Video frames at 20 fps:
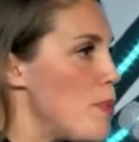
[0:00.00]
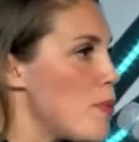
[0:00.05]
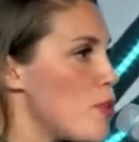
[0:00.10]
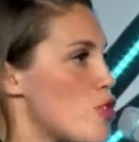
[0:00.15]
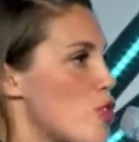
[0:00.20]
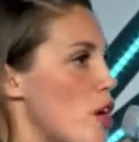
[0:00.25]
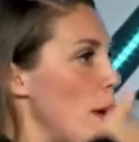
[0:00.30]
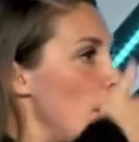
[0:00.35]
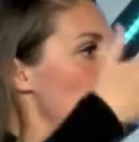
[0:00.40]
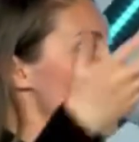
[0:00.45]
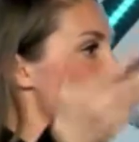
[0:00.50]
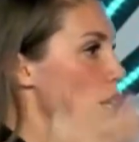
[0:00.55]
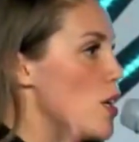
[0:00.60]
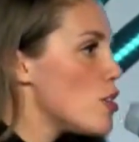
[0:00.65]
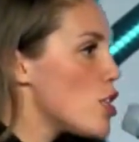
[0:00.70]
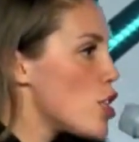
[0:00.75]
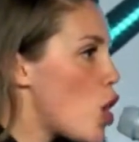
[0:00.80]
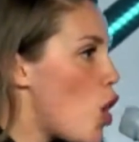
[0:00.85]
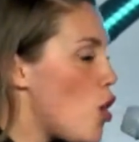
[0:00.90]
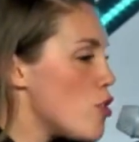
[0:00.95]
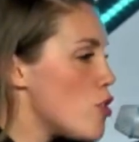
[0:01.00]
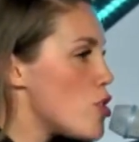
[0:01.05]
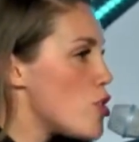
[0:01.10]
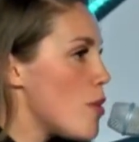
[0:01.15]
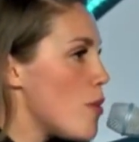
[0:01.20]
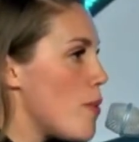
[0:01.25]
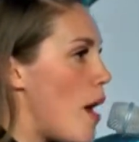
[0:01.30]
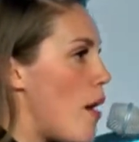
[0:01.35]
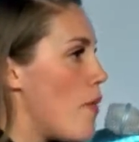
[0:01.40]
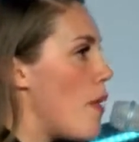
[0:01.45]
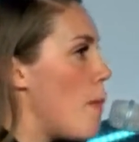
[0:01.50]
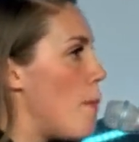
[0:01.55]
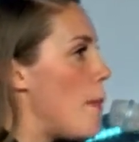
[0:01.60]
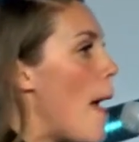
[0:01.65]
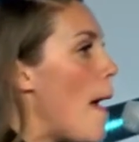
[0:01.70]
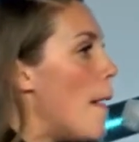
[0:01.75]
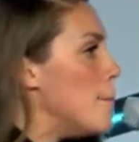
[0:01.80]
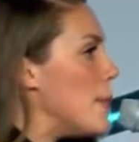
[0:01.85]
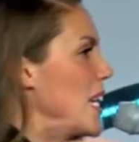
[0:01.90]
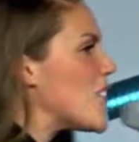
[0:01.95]
are trying to build a culture around them.
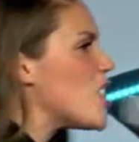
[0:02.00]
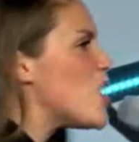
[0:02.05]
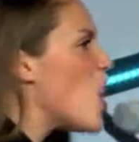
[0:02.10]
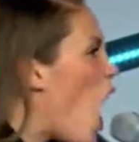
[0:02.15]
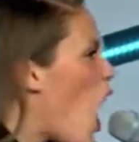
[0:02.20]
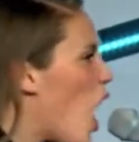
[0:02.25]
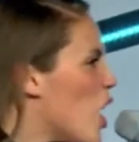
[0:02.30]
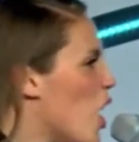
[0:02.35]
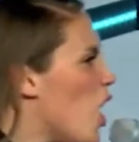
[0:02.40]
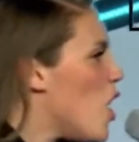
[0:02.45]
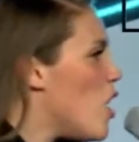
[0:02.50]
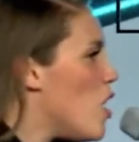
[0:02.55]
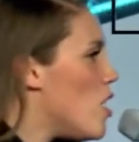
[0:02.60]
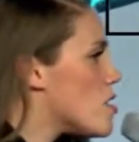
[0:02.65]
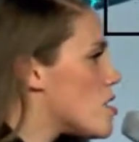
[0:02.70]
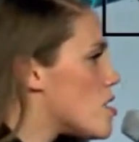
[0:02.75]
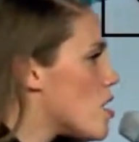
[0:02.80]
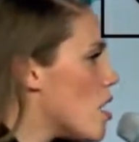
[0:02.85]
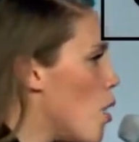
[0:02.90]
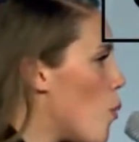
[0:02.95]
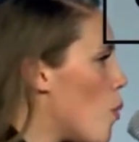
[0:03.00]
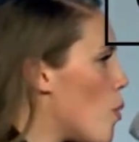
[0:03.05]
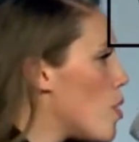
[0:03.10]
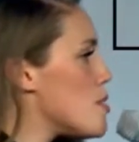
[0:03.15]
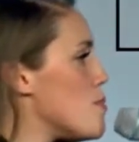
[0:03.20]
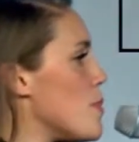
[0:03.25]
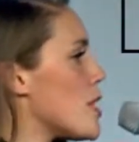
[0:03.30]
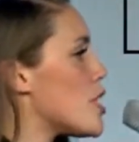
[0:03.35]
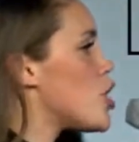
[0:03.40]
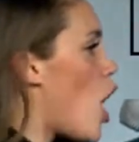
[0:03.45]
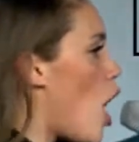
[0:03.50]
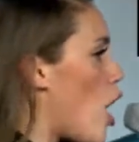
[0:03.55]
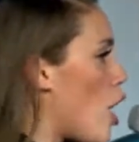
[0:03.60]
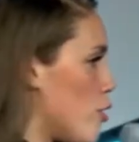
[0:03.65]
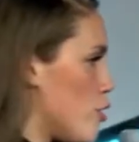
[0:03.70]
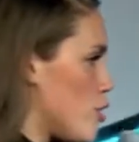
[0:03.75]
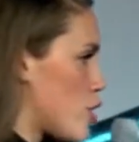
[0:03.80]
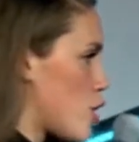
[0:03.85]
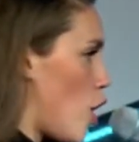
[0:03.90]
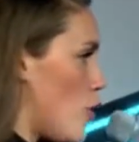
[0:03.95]
McDonald's, what is
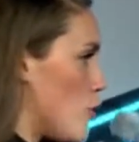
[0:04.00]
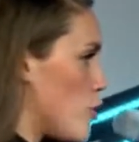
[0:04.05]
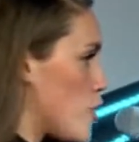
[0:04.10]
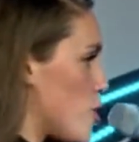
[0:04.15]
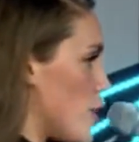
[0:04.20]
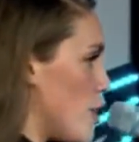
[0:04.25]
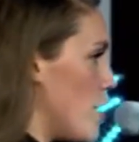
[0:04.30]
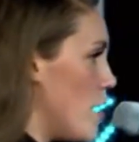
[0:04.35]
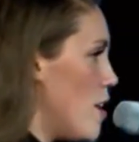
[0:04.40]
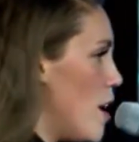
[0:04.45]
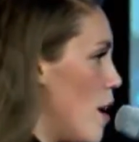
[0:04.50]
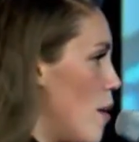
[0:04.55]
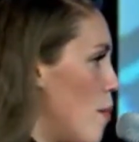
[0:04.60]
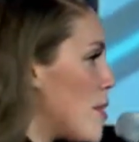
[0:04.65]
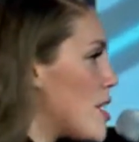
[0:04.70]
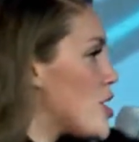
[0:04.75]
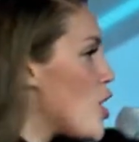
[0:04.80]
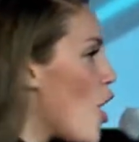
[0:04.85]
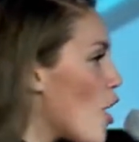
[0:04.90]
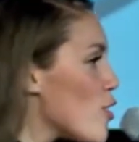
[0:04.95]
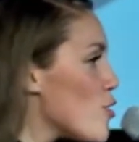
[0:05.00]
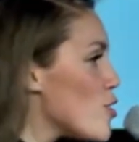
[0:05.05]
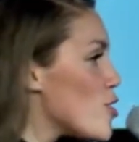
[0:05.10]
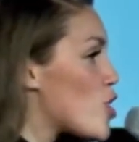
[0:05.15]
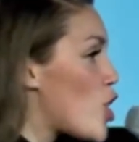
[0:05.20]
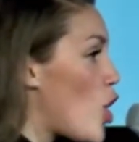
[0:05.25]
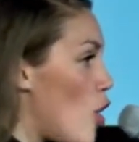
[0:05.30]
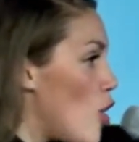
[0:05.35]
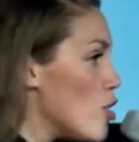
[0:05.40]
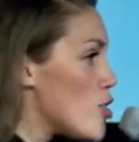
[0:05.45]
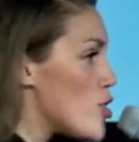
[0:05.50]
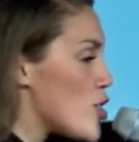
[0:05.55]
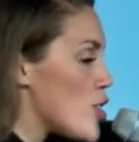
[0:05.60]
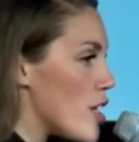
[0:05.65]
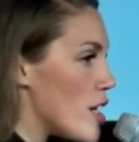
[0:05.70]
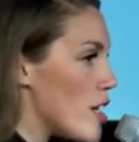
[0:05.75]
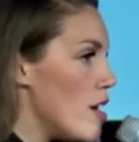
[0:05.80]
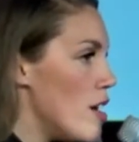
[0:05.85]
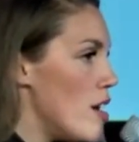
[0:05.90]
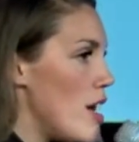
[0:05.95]
McDonald's culture? McDonald's
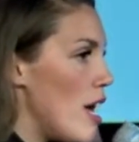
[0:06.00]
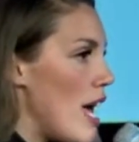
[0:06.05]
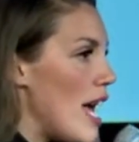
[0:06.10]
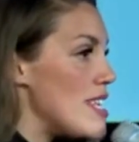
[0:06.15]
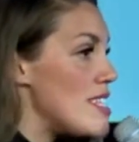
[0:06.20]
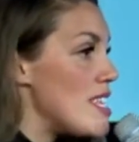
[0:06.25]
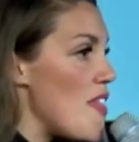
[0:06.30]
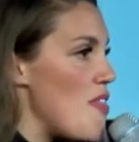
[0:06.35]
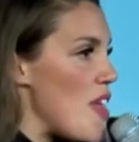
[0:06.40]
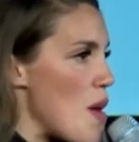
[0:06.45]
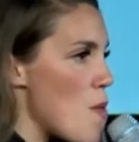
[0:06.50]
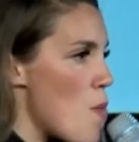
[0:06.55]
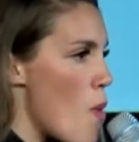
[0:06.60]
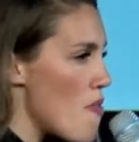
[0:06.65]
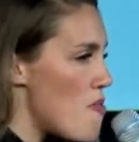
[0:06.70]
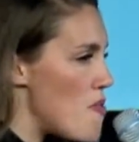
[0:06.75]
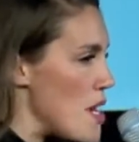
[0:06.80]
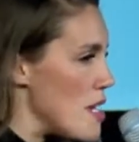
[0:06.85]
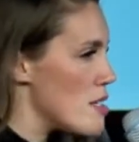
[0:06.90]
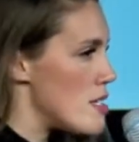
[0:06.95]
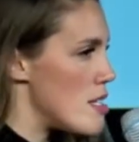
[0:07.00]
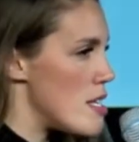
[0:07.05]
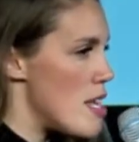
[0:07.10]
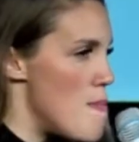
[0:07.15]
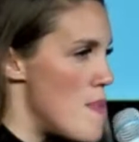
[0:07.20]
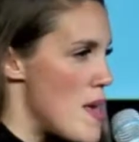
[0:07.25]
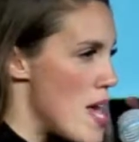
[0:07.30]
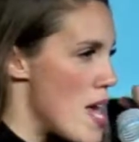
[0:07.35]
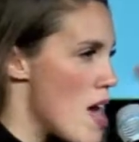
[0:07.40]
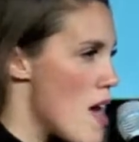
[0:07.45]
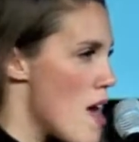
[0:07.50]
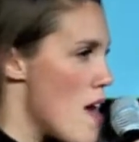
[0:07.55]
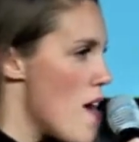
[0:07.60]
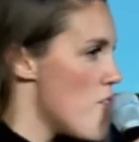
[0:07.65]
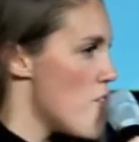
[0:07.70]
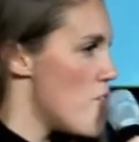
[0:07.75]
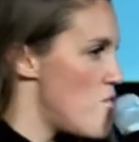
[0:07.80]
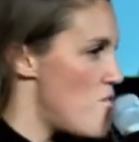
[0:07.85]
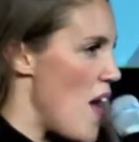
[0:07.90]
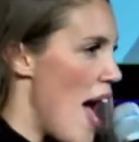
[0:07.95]
culture is that they want things to be
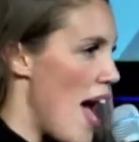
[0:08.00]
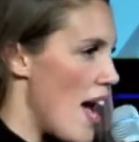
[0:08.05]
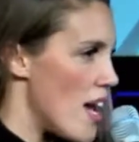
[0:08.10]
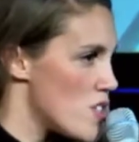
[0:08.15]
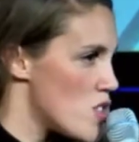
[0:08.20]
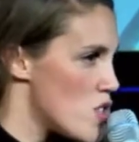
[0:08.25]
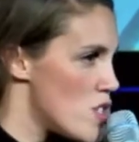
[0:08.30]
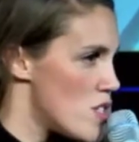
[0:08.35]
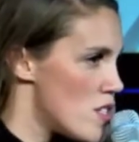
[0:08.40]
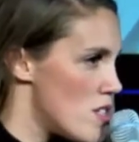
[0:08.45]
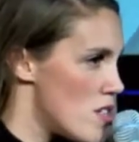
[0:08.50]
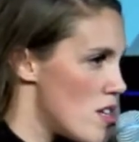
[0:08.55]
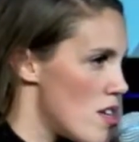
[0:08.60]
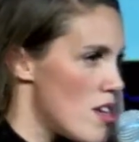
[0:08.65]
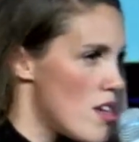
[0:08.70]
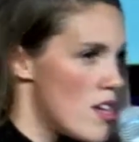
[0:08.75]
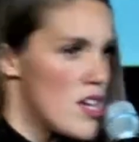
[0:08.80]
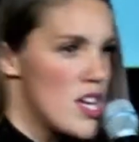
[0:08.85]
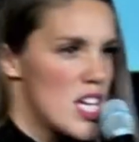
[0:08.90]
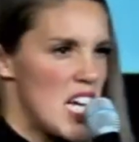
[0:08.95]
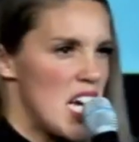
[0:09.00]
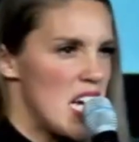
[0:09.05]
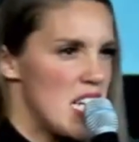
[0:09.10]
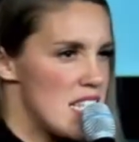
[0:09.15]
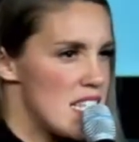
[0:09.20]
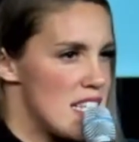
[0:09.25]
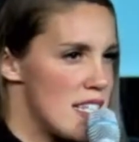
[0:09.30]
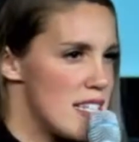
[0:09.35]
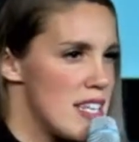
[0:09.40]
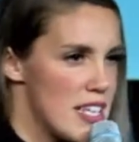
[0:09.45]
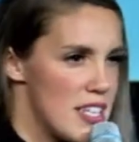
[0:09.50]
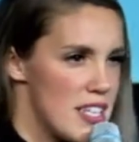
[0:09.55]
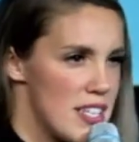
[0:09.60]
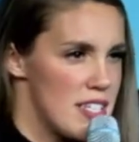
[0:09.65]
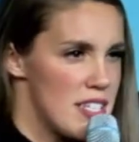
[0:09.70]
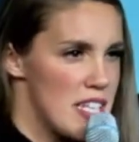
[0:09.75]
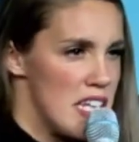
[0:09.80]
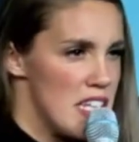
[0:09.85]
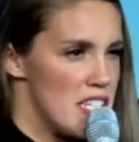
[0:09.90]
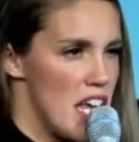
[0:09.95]
fast,
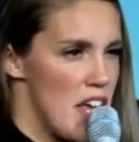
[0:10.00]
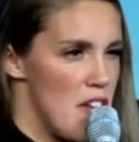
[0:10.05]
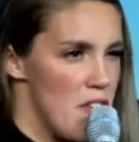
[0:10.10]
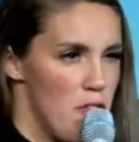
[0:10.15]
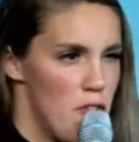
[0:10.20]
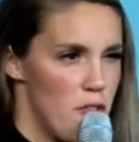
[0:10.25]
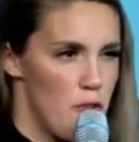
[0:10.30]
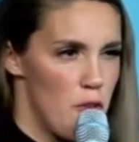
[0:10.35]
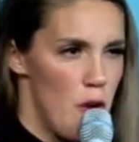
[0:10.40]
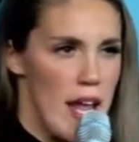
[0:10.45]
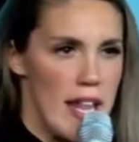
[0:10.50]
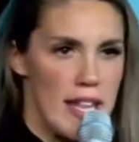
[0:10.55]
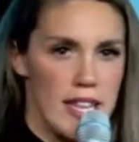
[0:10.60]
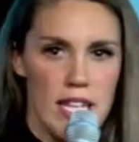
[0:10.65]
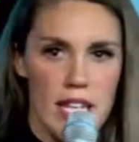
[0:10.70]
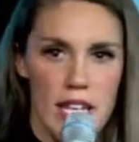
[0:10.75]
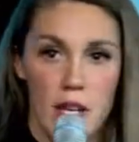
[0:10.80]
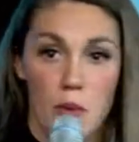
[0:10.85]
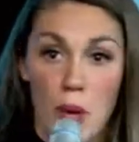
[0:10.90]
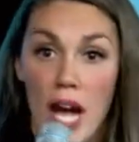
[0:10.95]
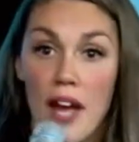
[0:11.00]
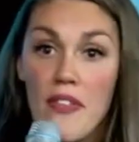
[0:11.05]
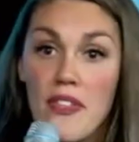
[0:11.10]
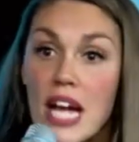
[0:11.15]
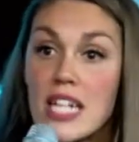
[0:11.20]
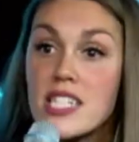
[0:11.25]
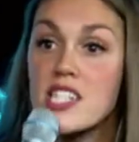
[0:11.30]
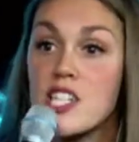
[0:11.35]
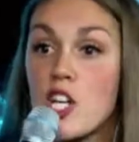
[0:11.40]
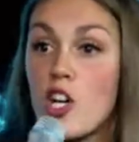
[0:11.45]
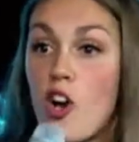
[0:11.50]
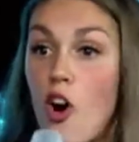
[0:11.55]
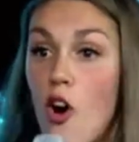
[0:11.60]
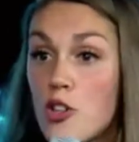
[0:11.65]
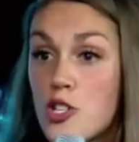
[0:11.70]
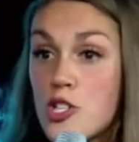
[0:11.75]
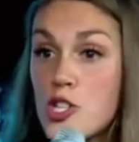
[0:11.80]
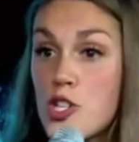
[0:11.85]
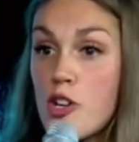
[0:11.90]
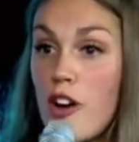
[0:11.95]
consistent, and friendly, right? That's the
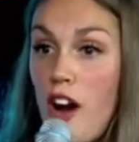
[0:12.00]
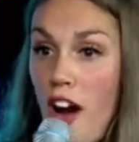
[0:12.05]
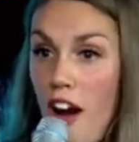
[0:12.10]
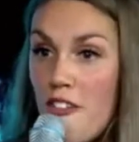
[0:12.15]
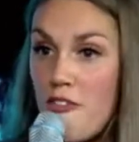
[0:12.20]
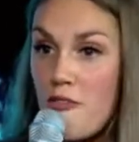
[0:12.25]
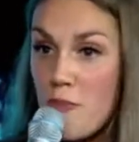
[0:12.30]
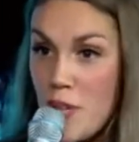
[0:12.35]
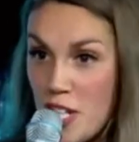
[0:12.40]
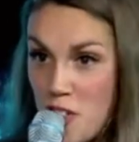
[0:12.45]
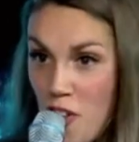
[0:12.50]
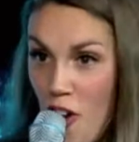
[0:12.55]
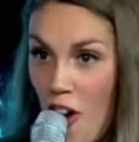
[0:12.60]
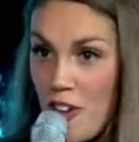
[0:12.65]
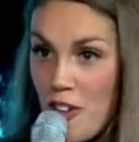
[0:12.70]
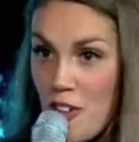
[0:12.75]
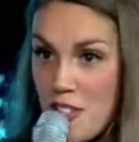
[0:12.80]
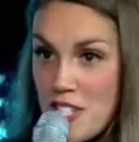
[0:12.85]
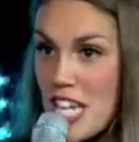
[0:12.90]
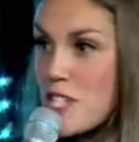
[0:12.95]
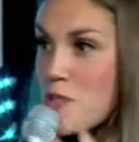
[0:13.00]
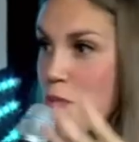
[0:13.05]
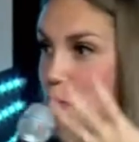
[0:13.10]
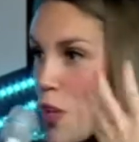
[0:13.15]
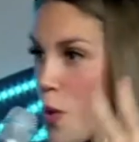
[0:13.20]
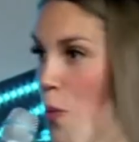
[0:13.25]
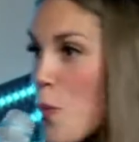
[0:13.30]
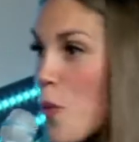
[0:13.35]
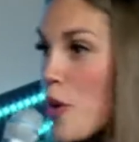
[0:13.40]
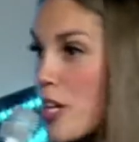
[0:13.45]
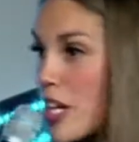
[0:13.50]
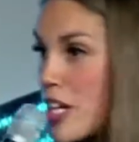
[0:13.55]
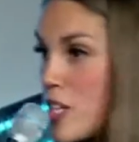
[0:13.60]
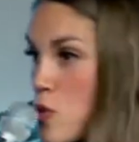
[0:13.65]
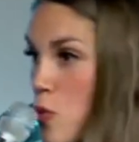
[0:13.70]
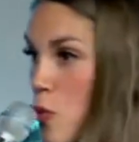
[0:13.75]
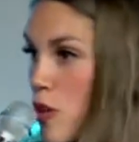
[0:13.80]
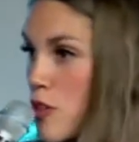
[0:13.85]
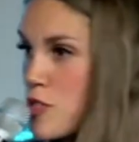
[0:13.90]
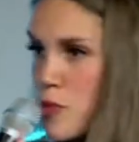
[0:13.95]
culture of McDonald's. That's what they're working
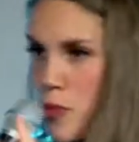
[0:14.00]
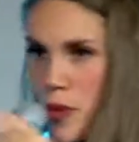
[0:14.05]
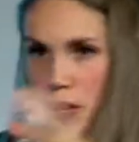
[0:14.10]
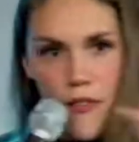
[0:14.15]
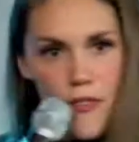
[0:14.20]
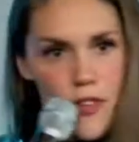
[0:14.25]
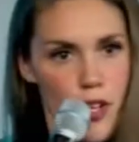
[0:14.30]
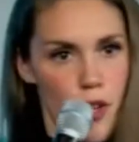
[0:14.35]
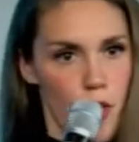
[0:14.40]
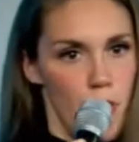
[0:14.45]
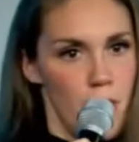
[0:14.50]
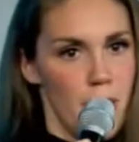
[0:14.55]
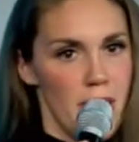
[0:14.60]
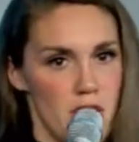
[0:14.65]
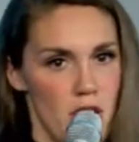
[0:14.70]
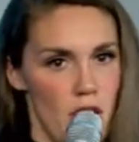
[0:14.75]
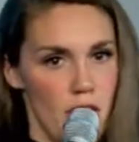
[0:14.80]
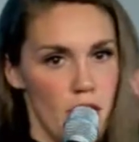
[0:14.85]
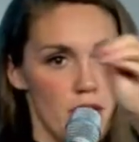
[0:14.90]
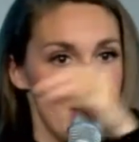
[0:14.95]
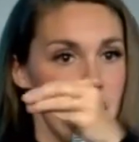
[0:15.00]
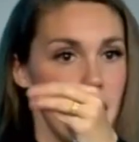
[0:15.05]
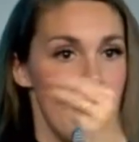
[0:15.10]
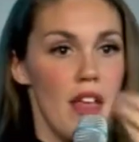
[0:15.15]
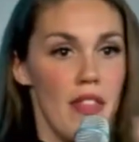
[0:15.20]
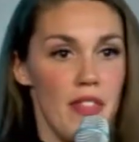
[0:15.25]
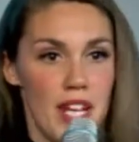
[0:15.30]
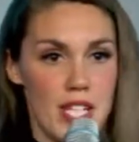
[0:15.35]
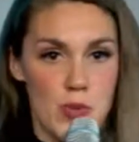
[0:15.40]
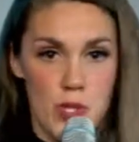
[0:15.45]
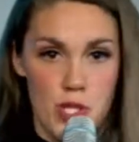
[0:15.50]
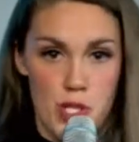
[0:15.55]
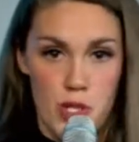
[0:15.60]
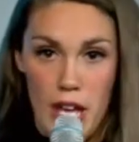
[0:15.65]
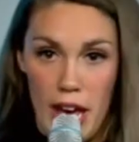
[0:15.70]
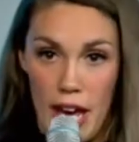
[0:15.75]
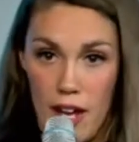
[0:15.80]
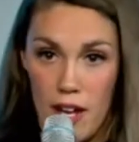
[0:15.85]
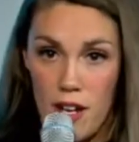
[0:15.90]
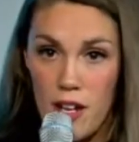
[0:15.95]
towards. So whenever you go to a McDonald's, that's what you
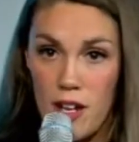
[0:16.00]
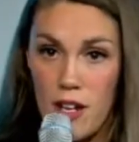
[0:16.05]
get.